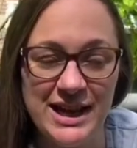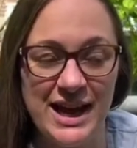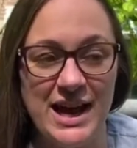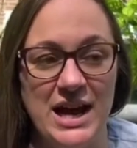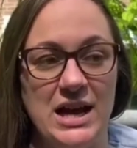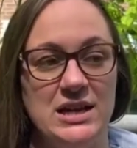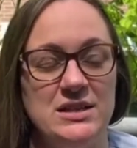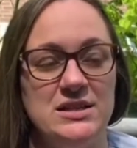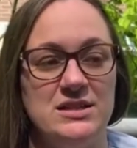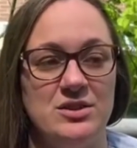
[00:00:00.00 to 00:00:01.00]
and
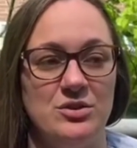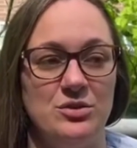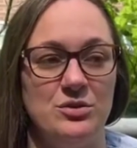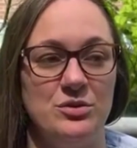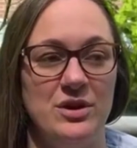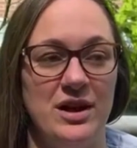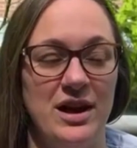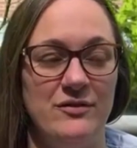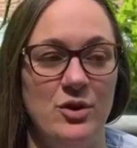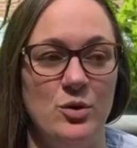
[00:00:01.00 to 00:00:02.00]
so
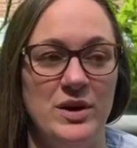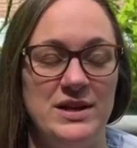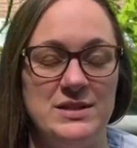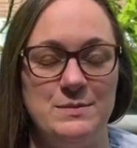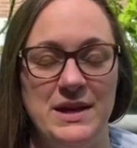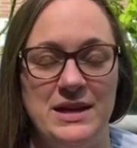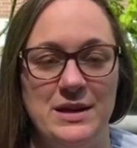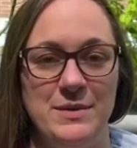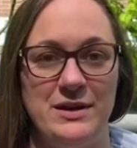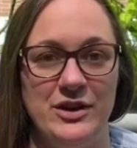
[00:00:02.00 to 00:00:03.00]
I've always been a
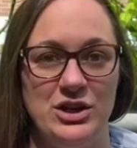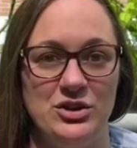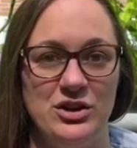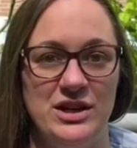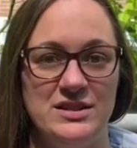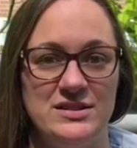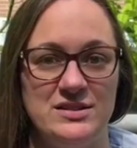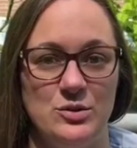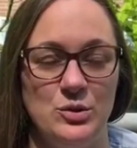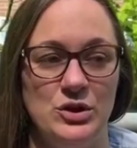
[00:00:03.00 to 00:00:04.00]
bit of a curious
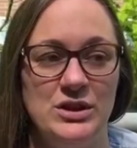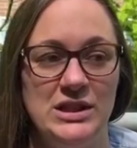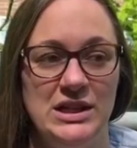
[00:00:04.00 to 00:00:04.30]
soul,